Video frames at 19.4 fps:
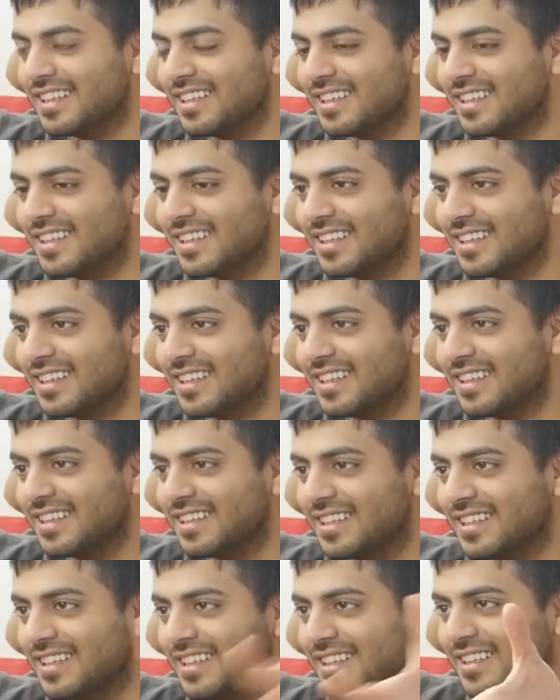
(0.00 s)

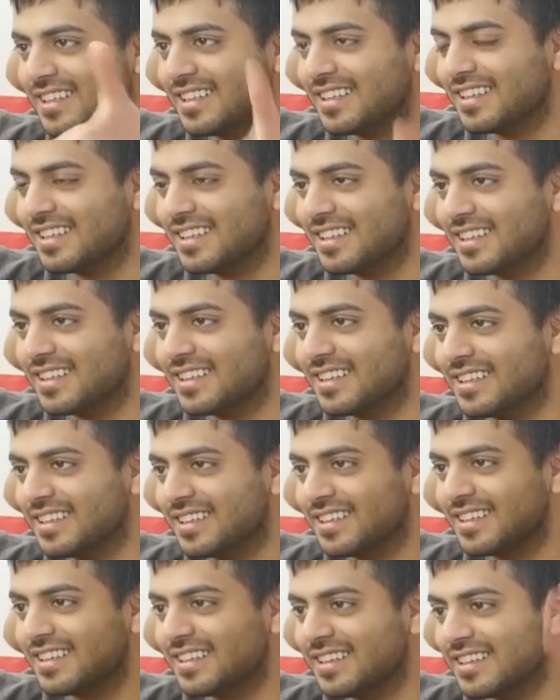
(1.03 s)

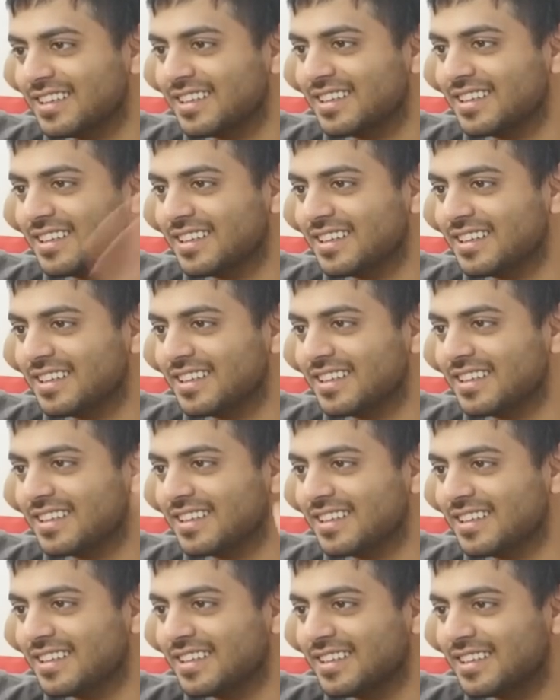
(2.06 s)

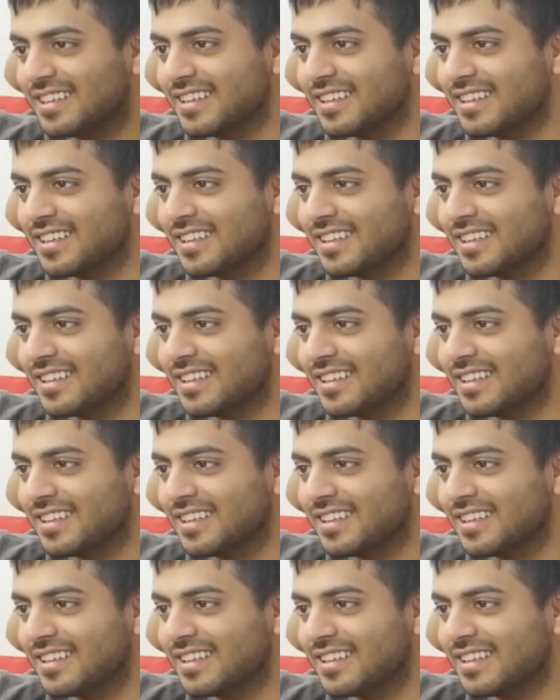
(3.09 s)
(not speaking)